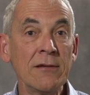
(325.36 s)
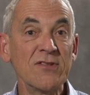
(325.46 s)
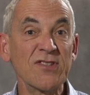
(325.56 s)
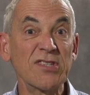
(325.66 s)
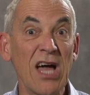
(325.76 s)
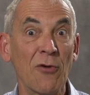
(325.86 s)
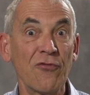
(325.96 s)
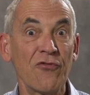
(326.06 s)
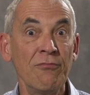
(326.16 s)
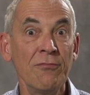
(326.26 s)

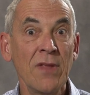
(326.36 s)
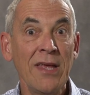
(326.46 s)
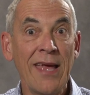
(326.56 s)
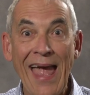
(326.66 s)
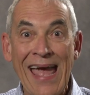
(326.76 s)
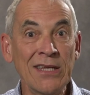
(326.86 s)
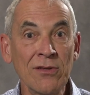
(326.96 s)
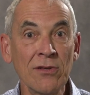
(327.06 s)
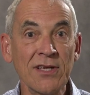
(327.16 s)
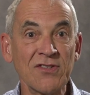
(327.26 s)
Stuff,
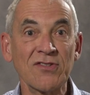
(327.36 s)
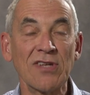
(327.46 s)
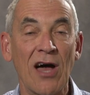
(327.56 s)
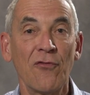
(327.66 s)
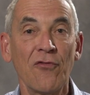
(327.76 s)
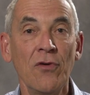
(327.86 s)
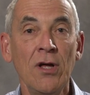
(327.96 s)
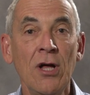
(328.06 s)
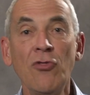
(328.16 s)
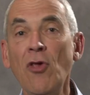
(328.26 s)
endless stuff,
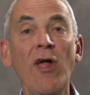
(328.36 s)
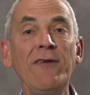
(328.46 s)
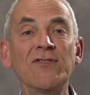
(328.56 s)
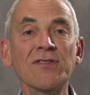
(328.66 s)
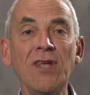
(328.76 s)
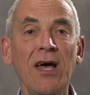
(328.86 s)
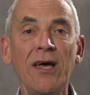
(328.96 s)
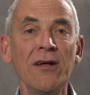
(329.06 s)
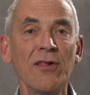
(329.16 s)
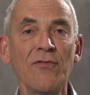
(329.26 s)
the
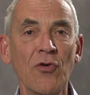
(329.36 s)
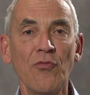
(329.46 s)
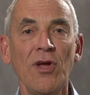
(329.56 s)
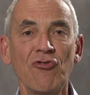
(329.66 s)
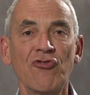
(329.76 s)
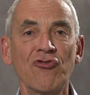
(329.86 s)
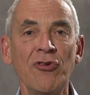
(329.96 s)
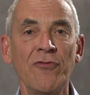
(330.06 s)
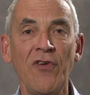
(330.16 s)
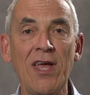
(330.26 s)
lifestyle of the rich
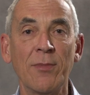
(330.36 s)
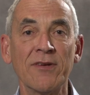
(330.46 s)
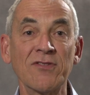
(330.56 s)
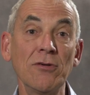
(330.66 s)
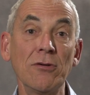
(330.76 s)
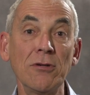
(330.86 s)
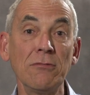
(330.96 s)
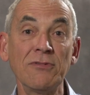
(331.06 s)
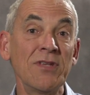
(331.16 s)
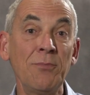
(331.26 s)
and famous,
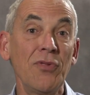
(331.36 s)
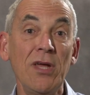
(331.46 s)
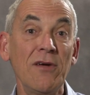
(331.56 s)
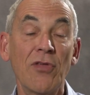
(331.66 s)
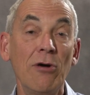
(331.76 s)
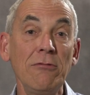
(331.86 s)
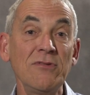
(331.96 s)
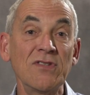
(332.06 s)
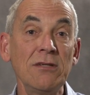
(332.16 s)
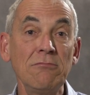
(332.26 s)
or simply of
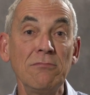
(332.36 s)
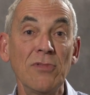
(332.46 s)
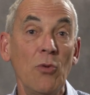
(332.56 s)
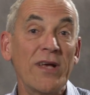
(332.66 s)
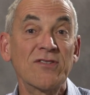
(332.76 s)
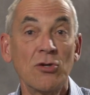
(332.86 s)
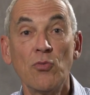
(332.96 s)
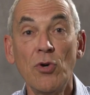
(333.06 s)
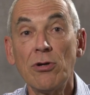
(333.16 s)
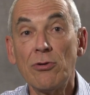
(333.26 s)
those in the
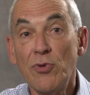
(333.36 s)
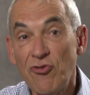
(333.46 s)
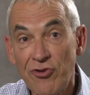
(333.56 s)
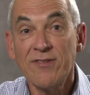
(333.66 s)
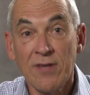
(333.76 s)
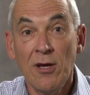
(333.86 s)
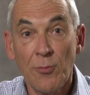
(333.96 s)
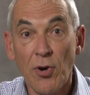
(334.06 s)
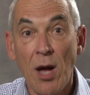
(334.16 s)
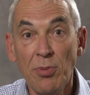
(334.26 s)
Western world, which is
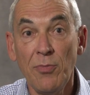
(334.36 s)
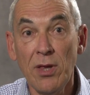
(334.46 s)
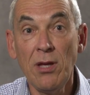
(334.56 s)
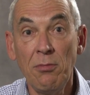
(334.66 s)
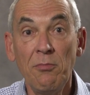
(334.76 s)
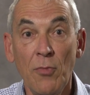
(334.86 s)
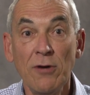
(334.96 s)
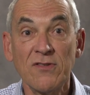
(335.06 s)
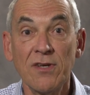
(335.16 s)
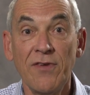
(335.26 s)
probably
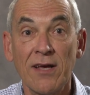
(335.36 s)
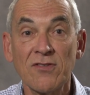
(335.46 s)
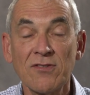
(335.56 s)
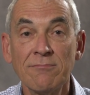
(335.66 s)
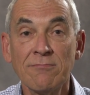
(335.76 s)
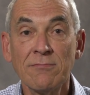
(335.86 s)
most of us.